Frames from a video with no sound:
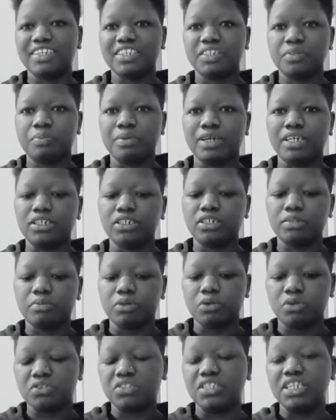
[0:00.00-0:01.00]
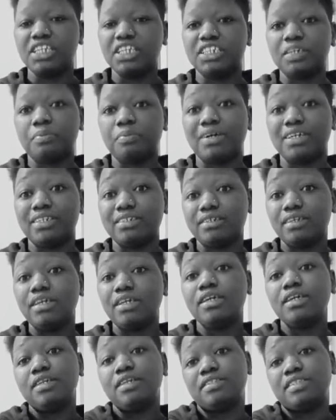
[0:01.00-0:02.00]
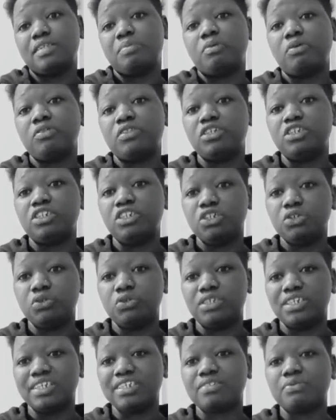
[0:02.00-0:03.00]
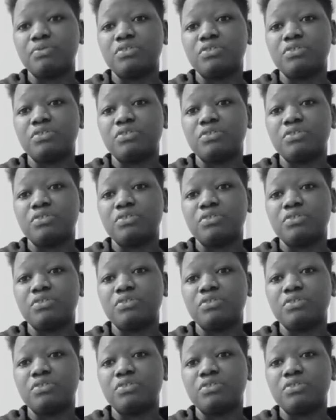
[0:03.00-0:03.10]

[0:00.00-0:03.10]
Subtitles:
part, because the later part is about the DU test,